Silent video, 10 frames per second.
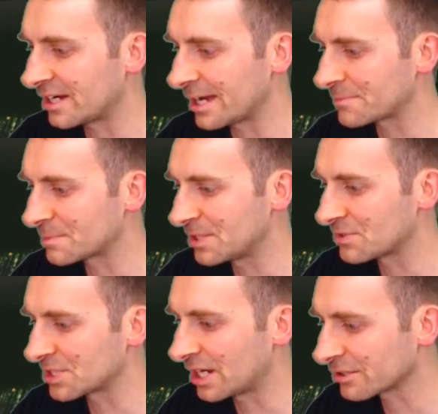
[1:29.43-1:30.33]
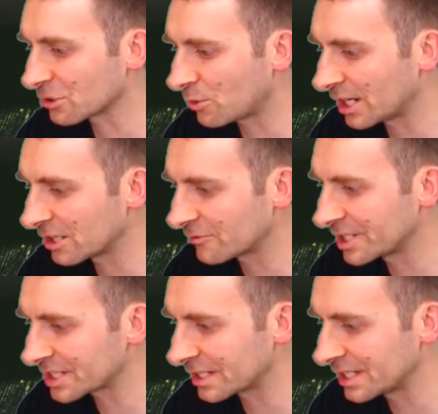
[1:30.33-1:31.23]
I happen to be using idle quite a lot
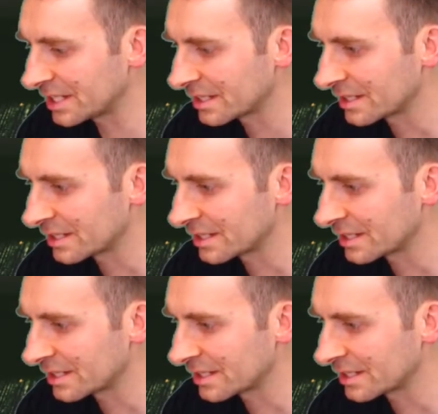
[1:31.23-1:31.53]
recently,